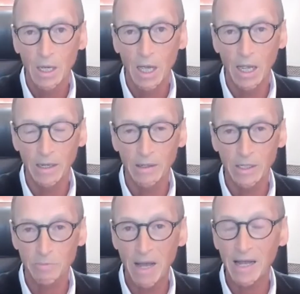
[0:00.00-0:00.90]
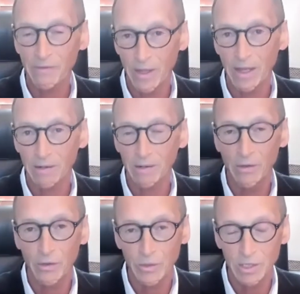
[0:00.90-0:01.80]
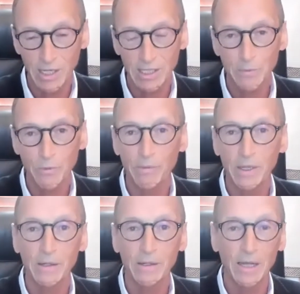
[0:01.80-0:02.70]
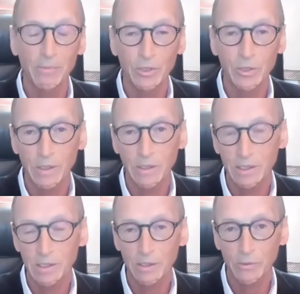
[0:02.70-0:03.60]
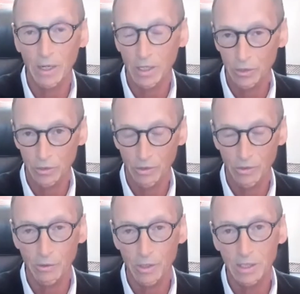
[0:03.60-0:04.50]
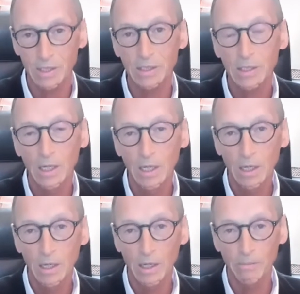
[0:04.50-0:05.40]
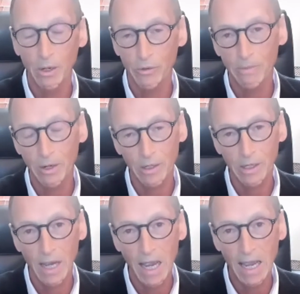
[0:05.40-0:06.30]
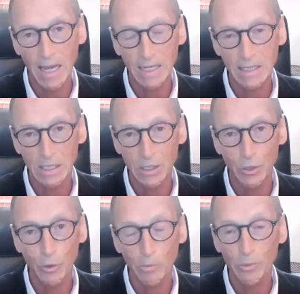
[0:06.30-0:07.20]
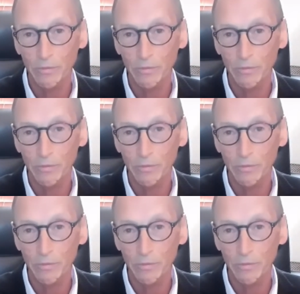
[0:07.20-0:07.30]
And as part of that enthusiasm, we've been able to enlist the regulatory authorities in both America and in Europe.